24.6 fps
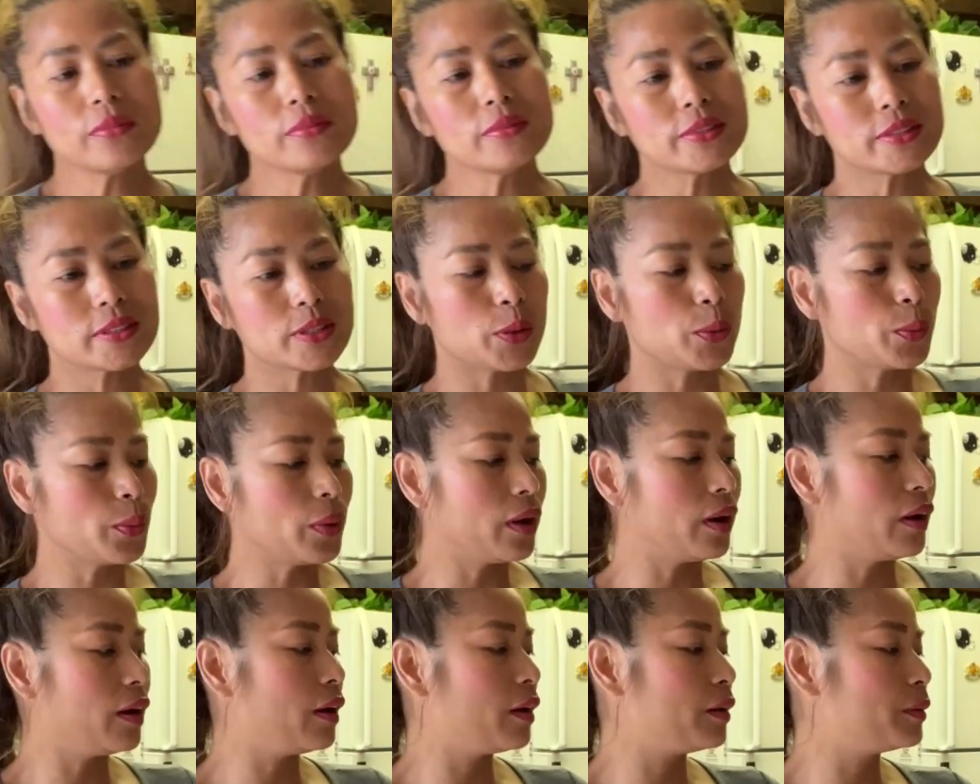So
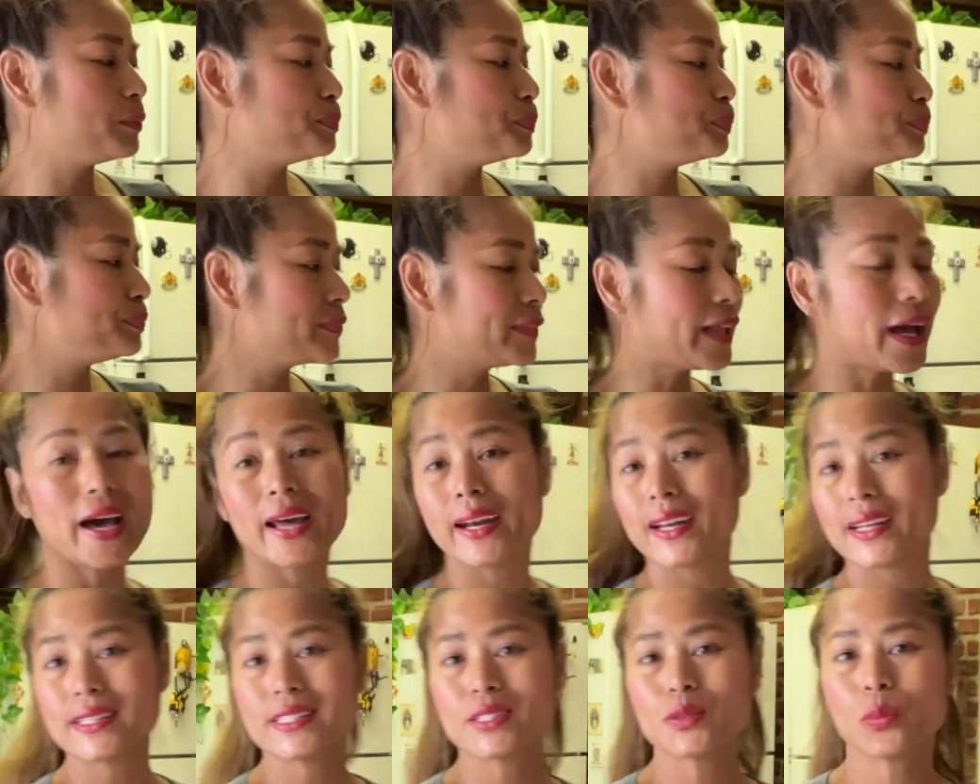that
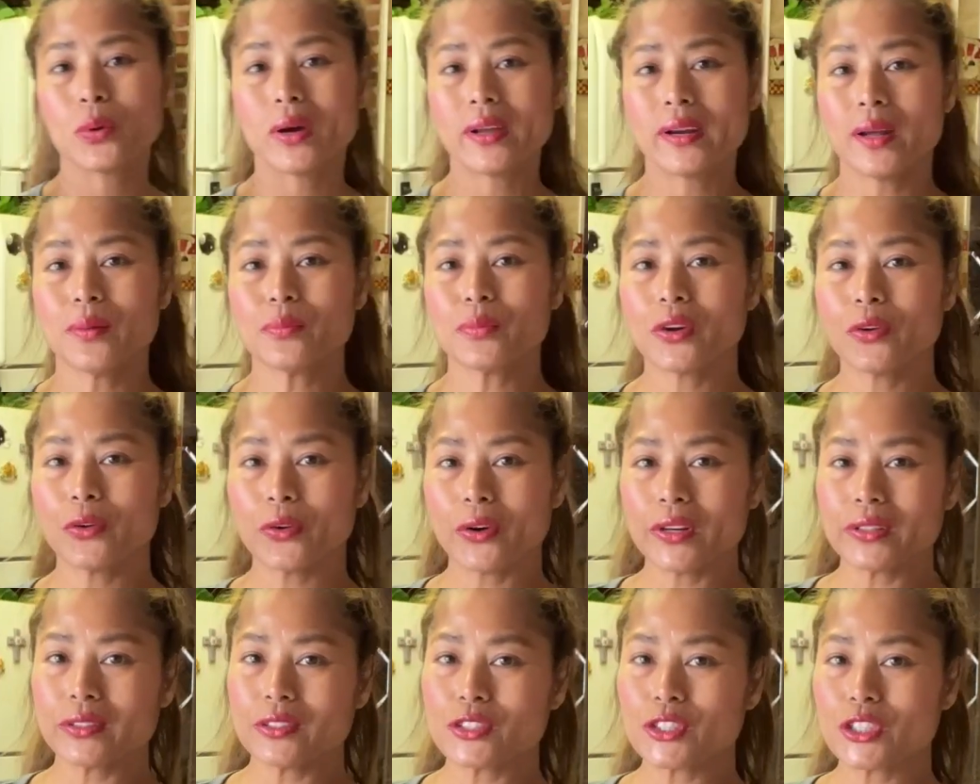is what I'm
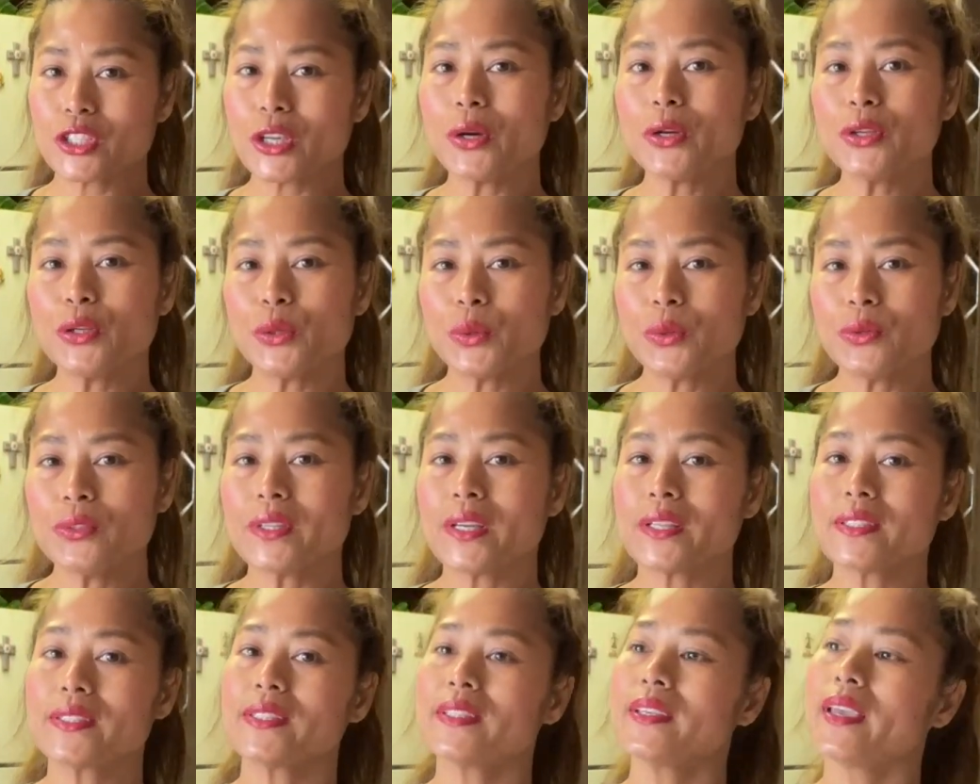going to show you,
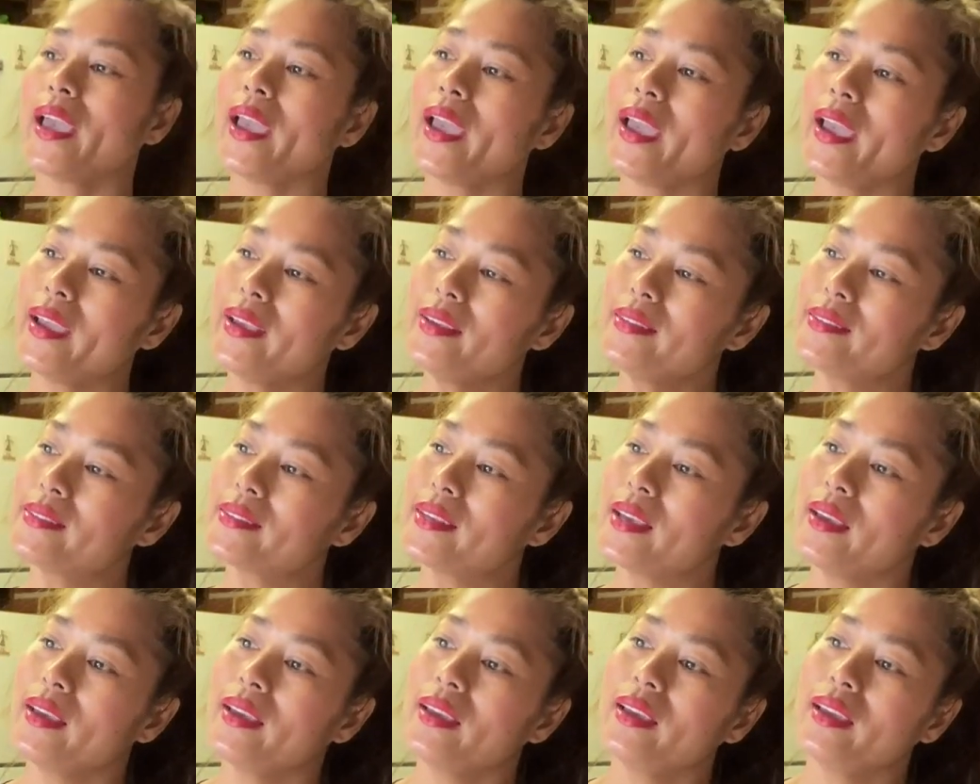just in case
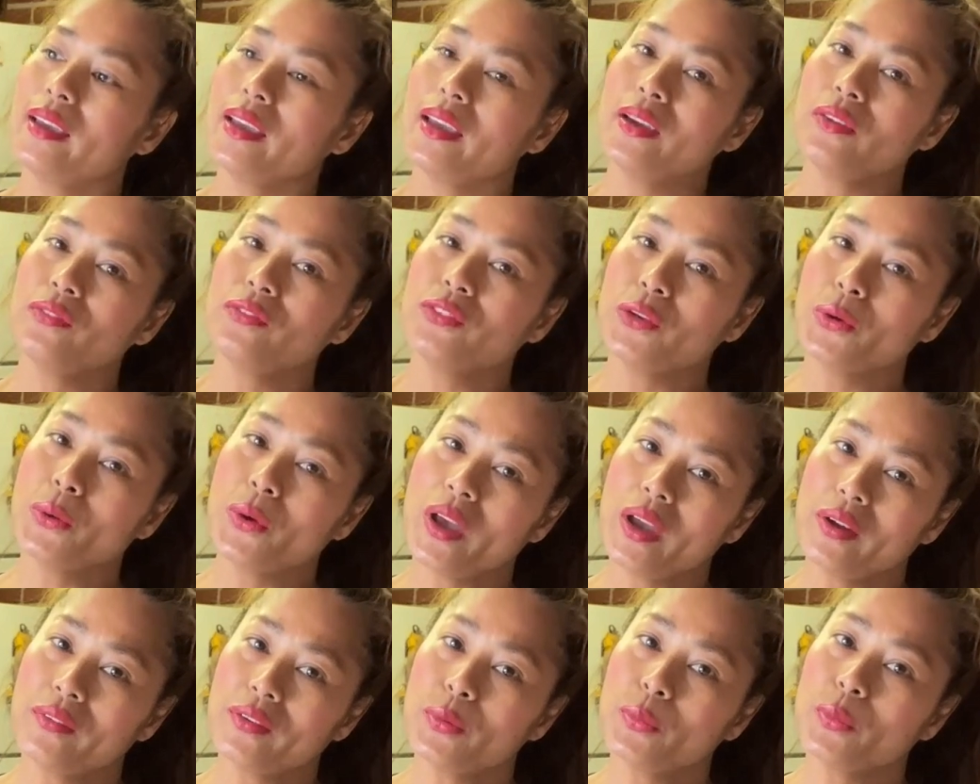if you
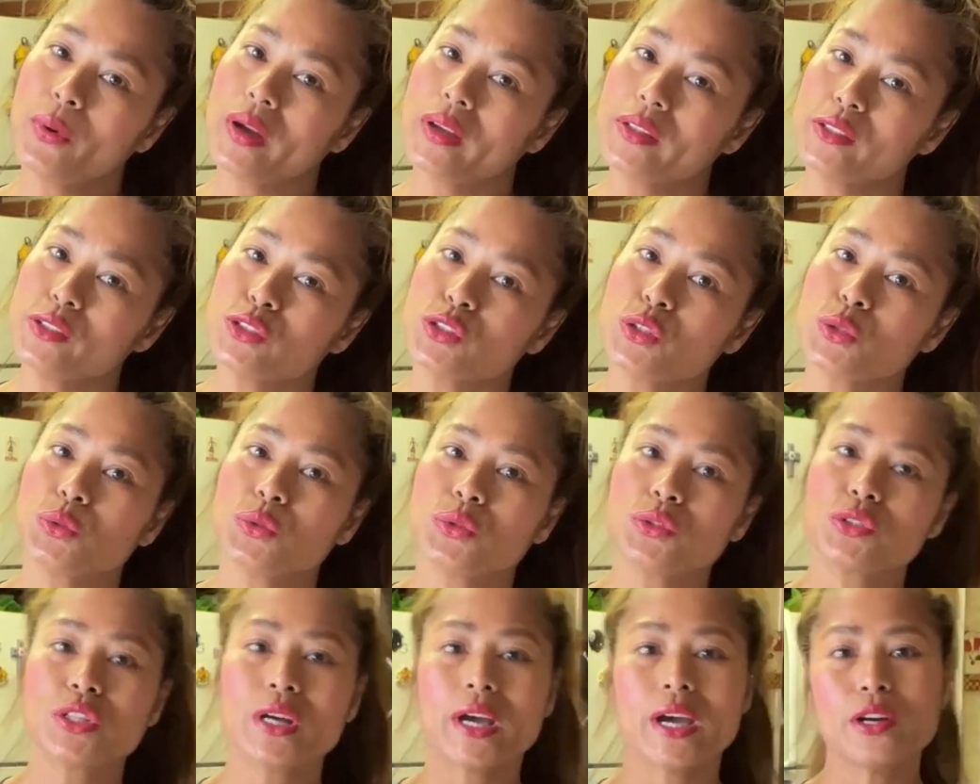ever want to
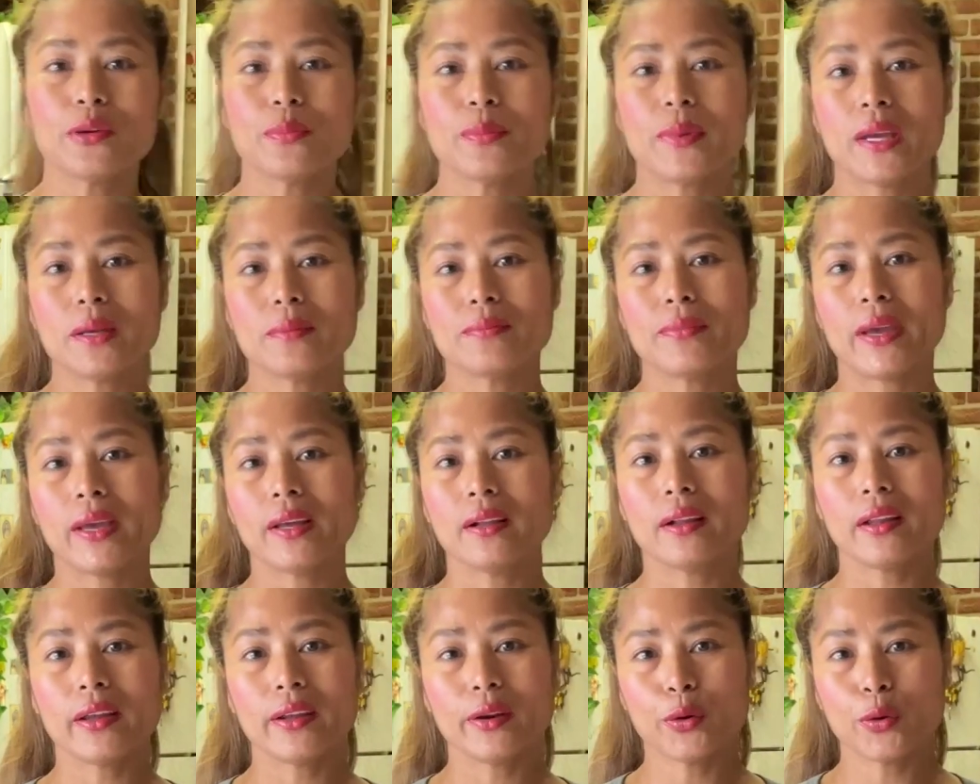try to make
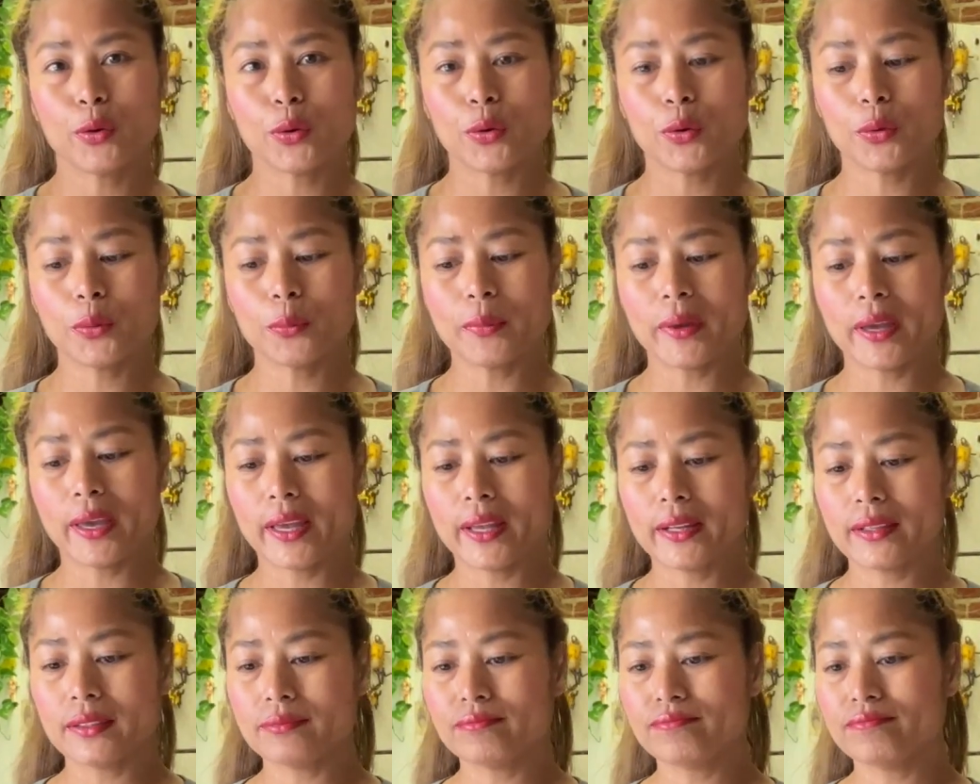bagel at home
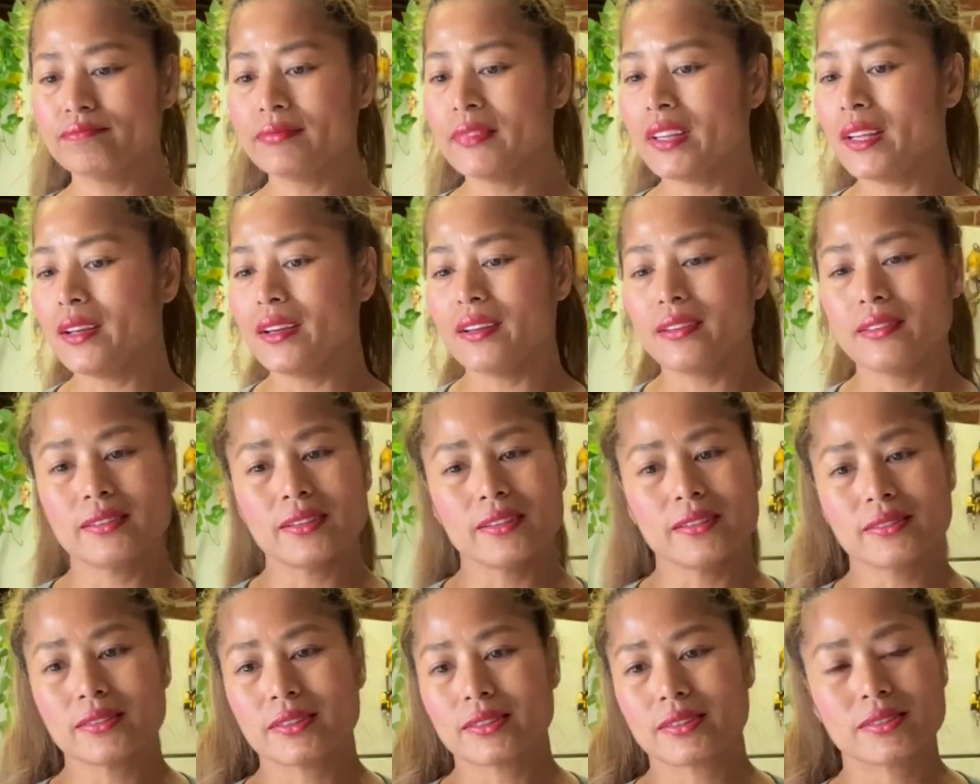and
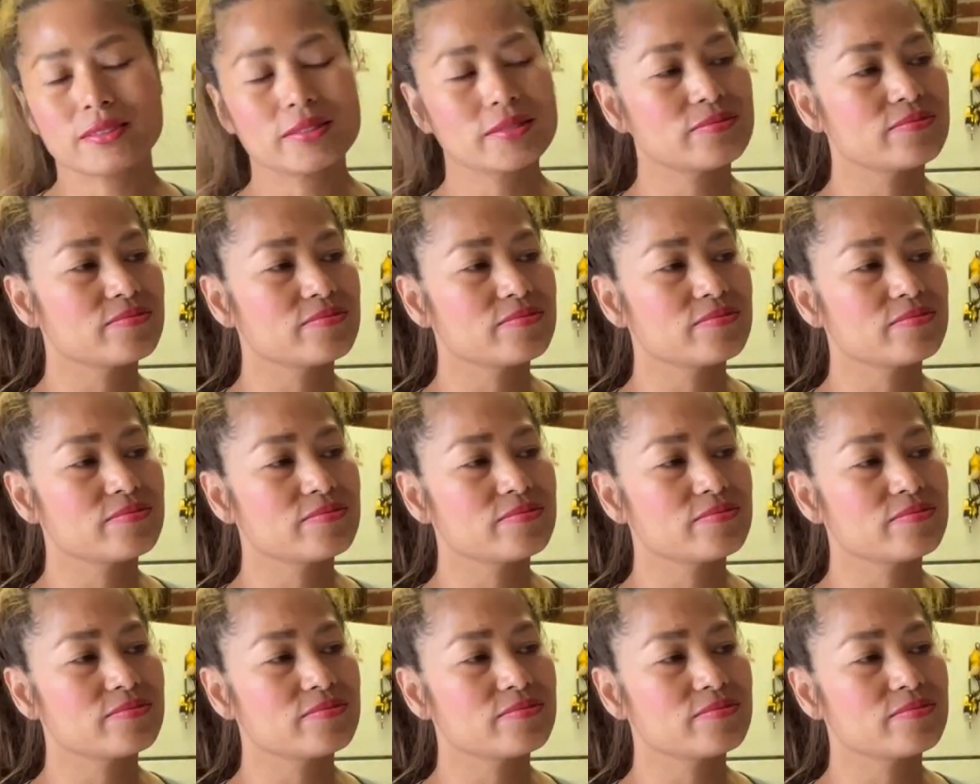just